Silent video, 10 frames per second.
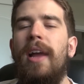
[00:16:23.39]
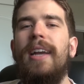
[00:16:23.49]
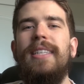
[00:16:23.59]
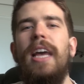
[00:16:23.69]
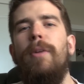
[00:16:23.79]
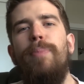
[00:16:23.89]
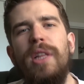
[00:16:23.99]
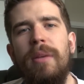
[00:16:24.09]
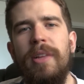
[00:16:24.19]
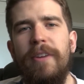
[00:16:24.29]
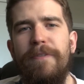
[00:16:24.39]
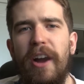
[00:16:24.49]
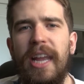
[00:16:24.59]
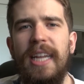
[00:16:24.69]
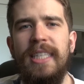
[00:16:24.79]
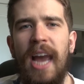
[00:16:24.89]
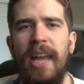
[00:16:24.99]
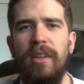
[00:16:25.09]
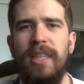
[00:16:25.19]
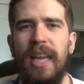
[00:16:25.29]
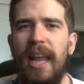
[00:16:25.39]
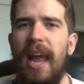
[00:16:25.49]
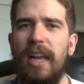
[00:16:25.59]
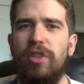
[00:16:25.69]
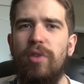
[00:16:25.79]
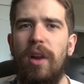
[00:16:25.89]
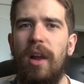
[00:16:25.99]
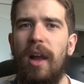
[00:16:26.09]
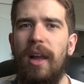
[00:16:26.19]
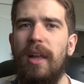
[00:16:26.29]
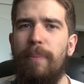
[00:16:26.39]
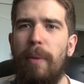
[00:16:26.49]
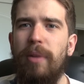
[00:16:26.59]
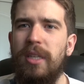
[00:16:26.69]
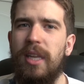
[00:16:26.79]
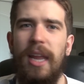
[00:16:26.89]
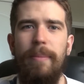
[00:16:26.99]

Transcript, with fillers: because I don't put them in the fucking title to get extra publicity.